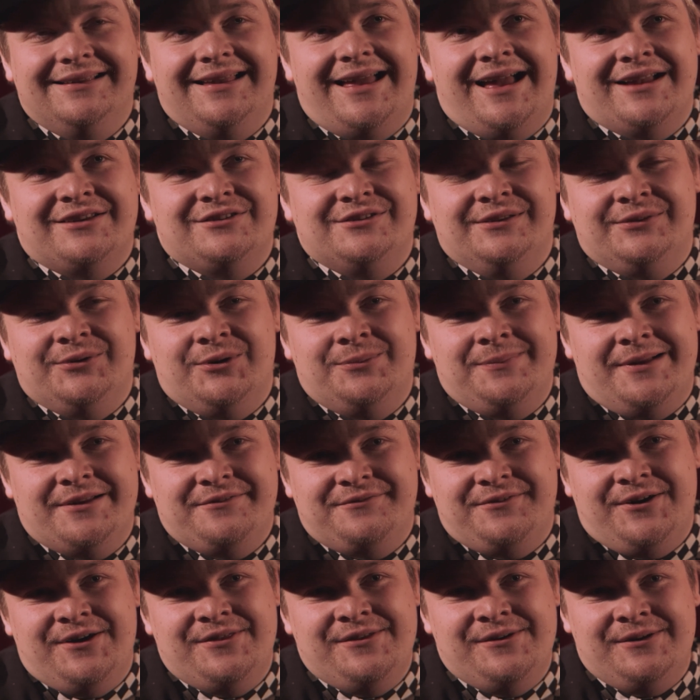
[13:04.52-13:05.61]
actually told my
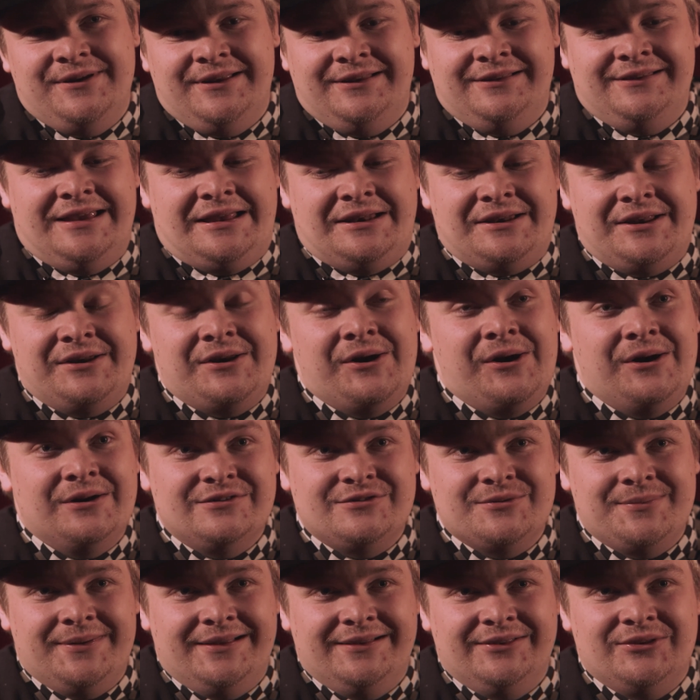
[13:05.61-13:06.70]
father in an
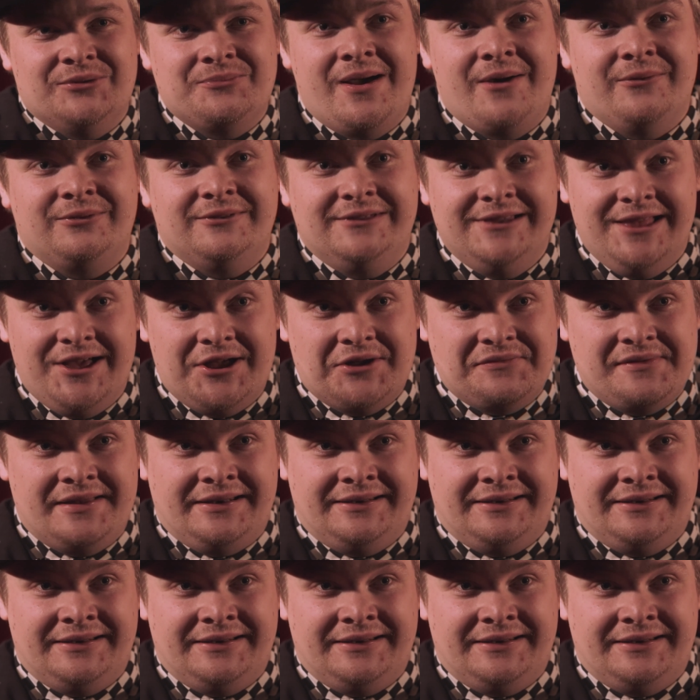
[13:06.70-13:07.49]
argument about love